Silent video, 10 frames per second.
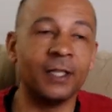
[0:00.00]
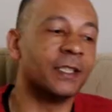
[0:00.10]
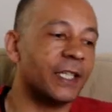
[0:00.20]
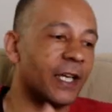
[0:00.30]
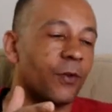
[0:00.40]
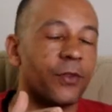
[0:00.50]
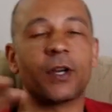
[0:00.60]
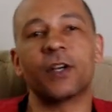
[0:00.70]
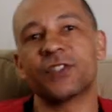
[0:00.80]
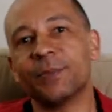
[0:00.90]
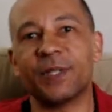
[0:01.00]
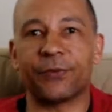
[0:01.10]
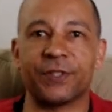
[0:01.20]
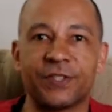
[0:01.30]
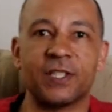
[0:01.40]
Now, there are some
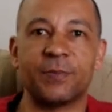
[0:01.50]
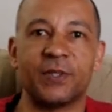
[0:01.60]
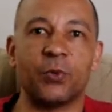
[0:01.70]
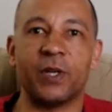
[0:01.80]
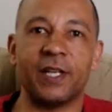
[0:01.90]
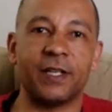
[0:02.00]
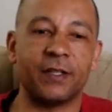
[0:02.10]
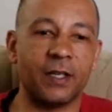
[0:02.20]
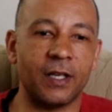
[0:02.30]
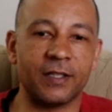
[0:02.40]
differences between,